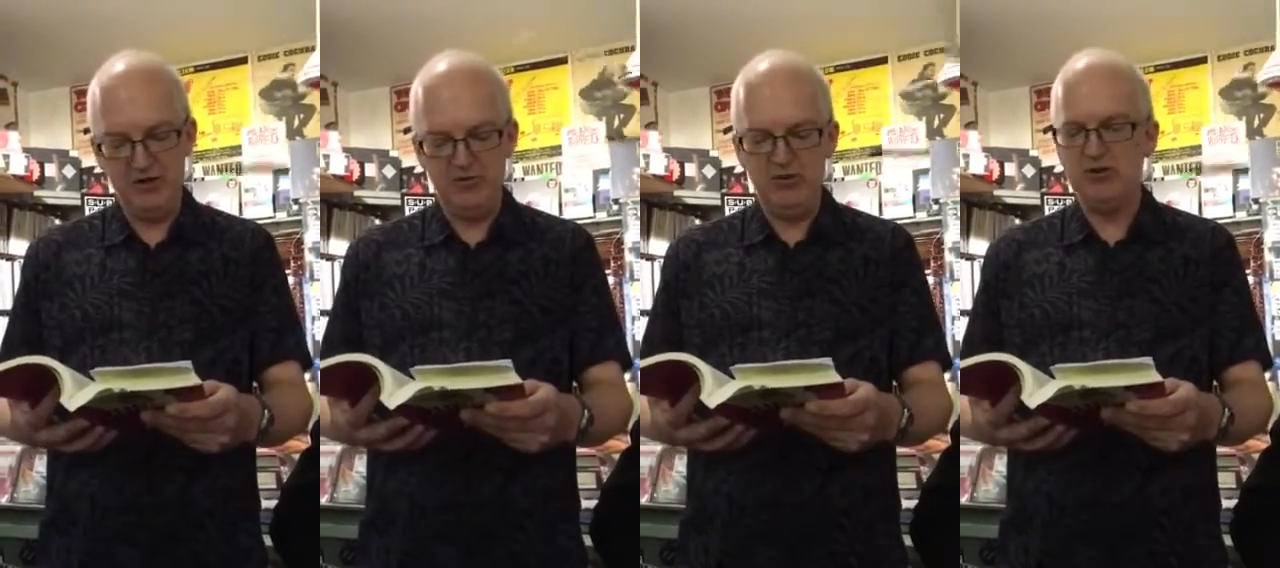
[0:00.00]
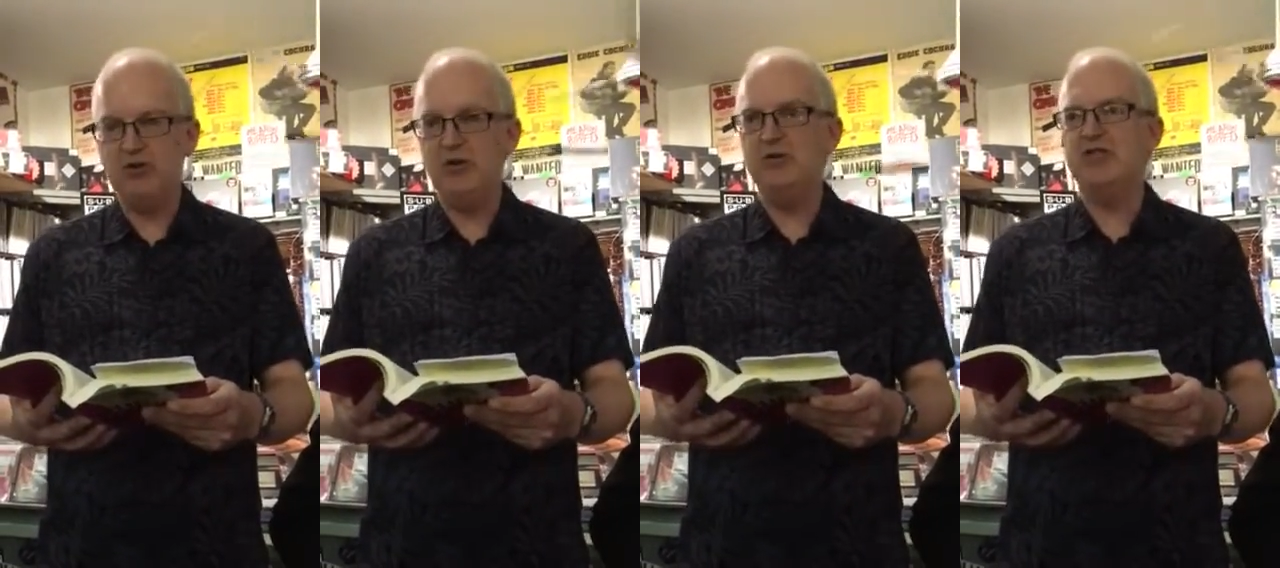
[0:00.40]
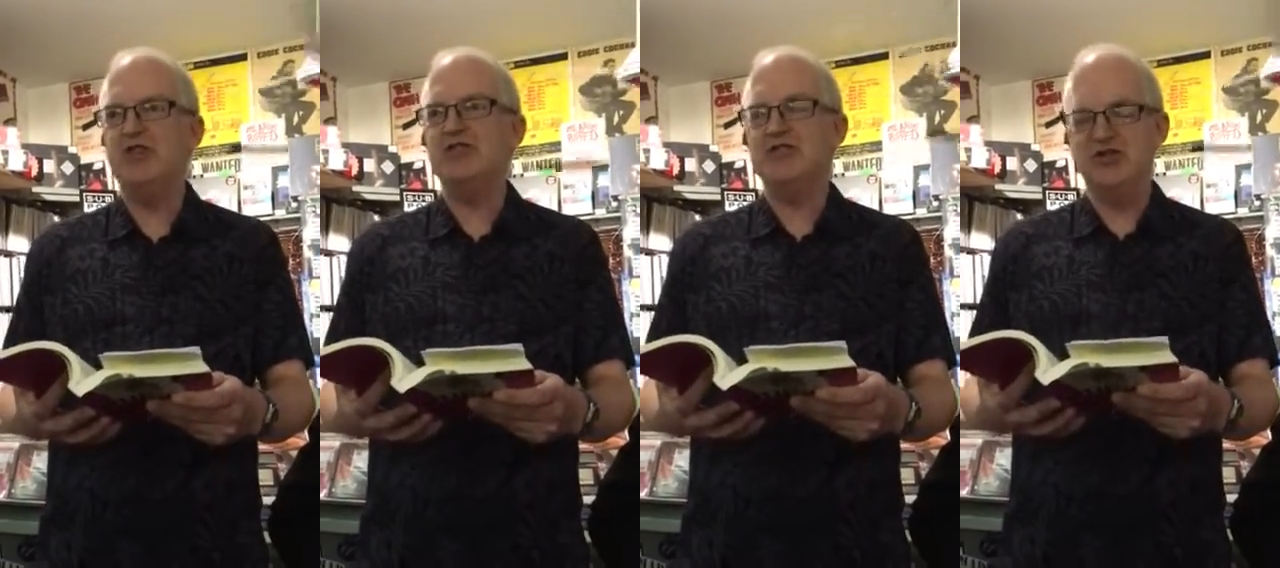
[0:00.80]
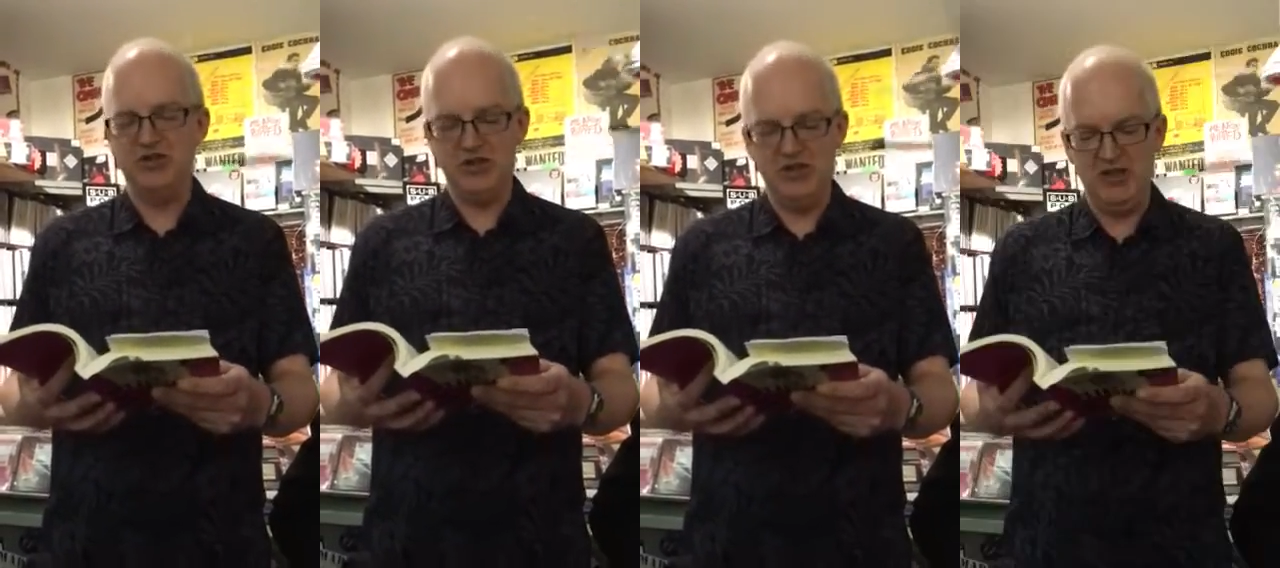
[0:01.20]
"Oh, we saw you at such and
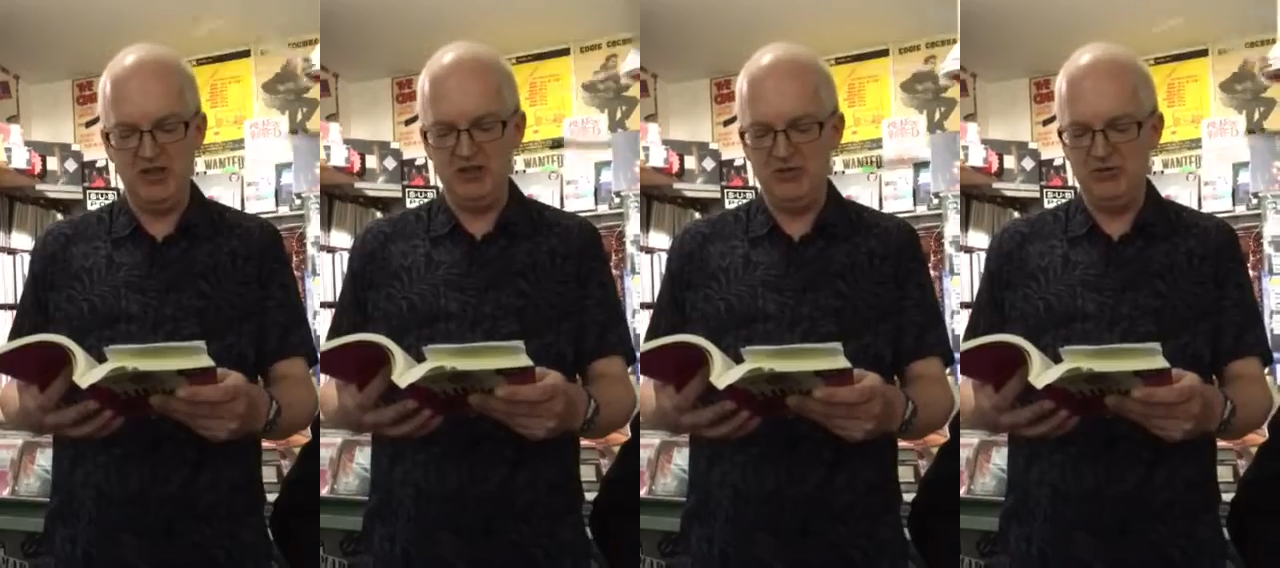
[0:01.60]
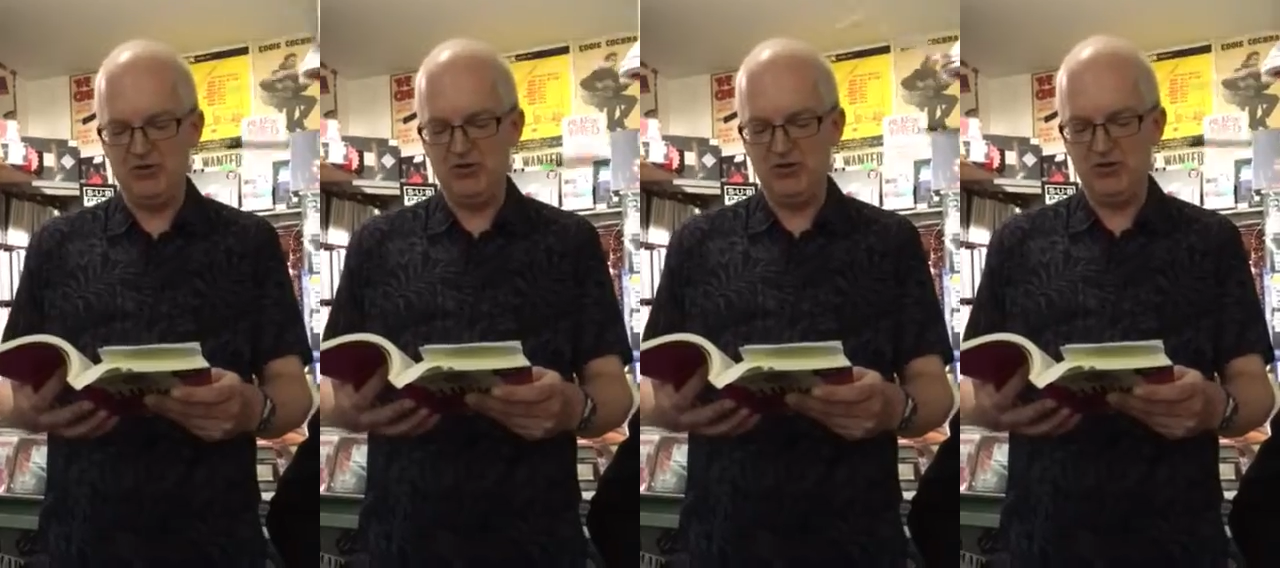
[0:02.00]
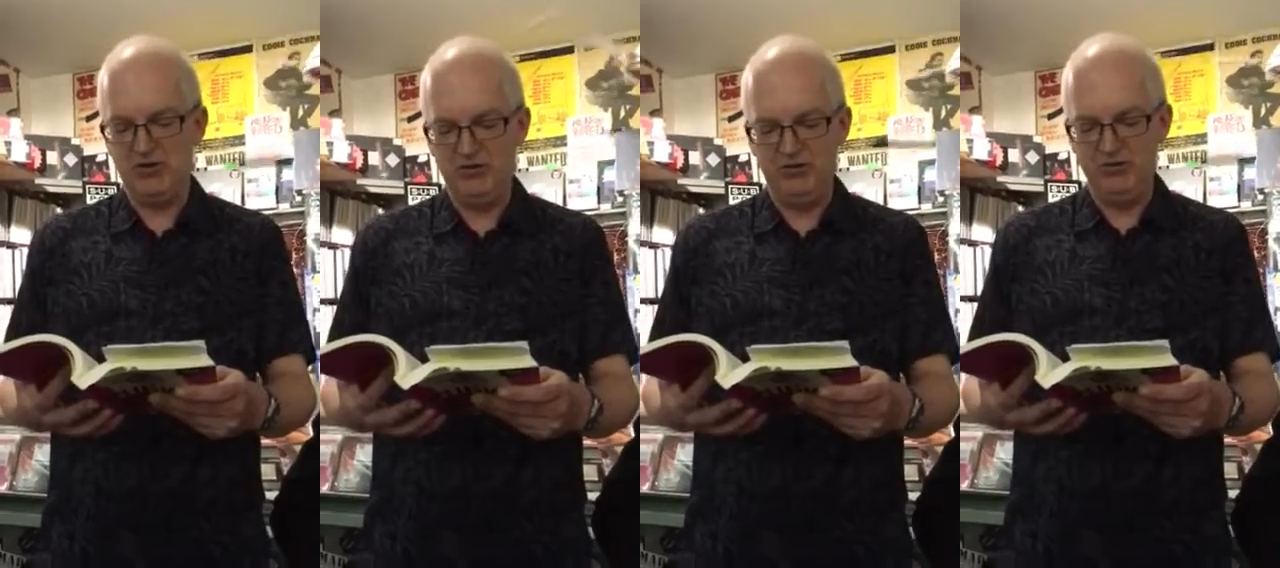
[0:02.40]
such a gig and you were so cool,